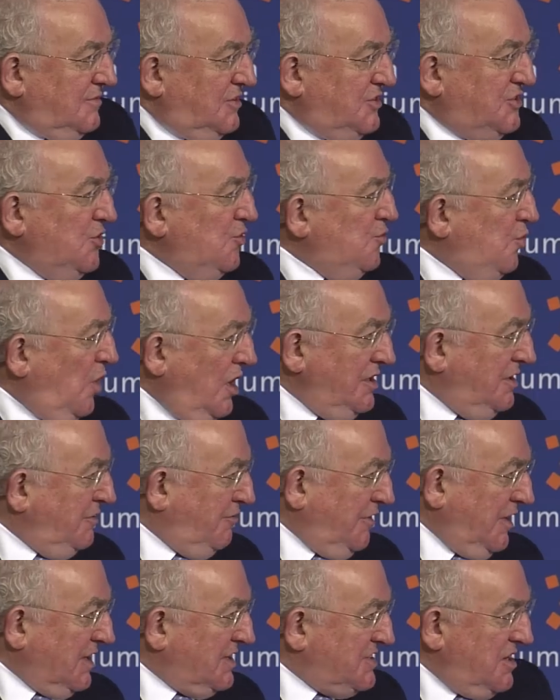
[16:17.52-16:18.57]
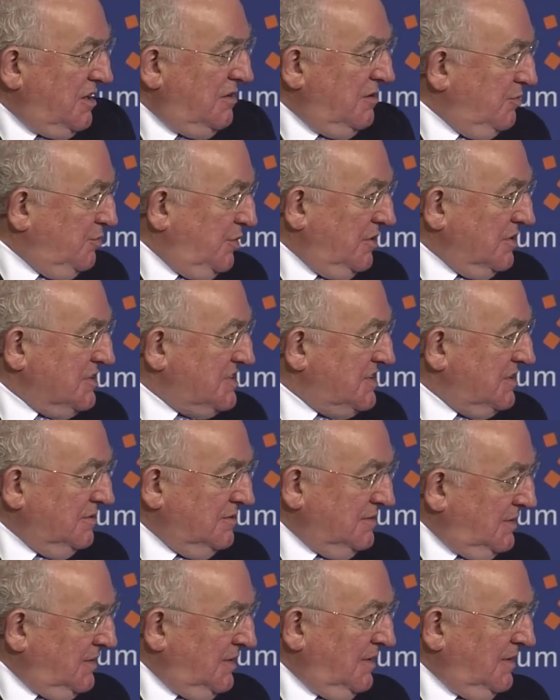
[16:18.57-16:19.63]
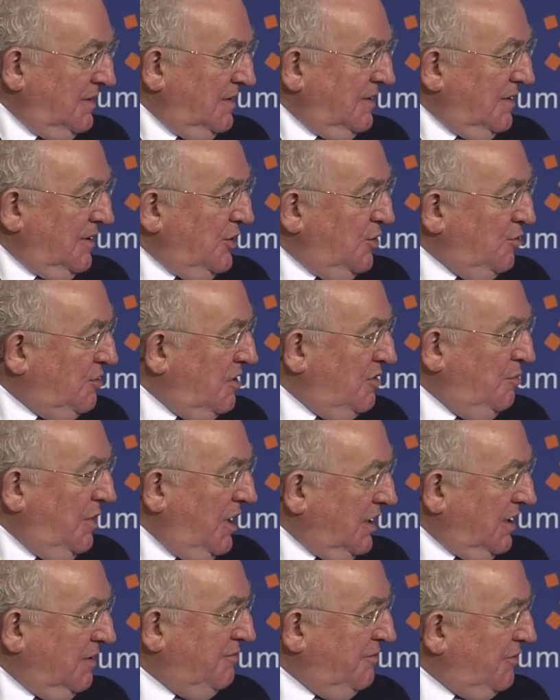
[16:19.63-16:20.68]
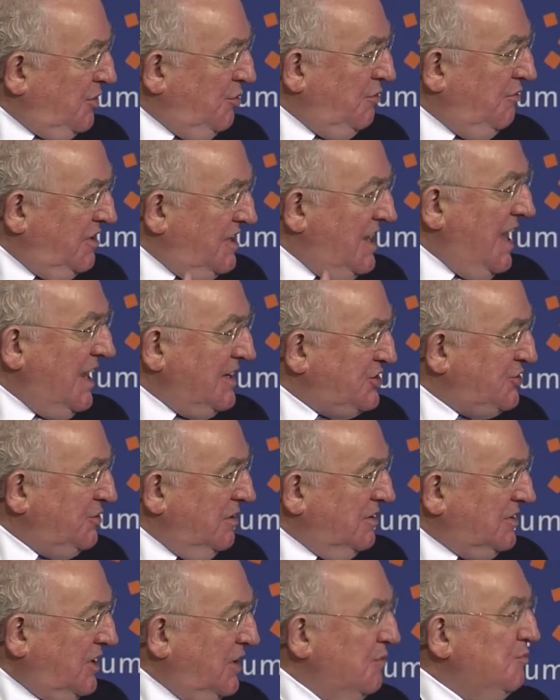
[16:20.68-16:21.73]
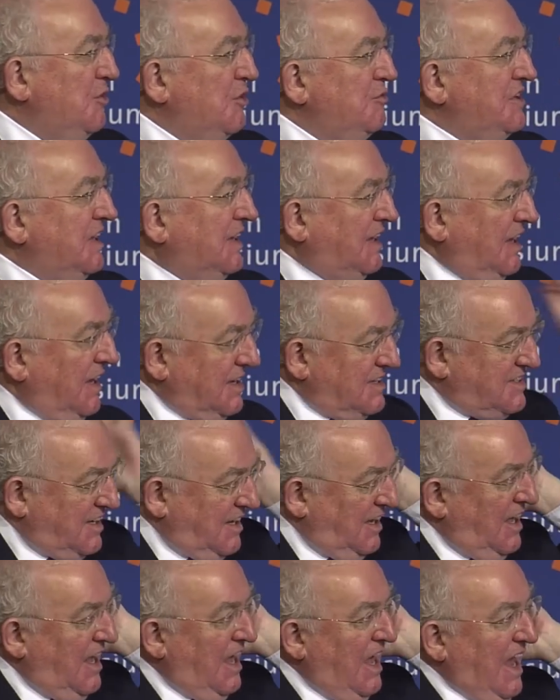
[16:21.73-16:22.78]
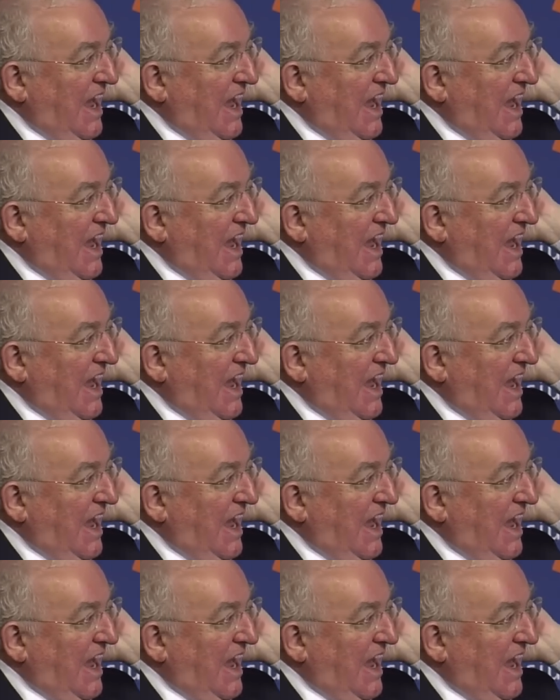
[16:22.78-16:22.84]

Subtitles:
Two wonderful examples. You could make you're a natural communicator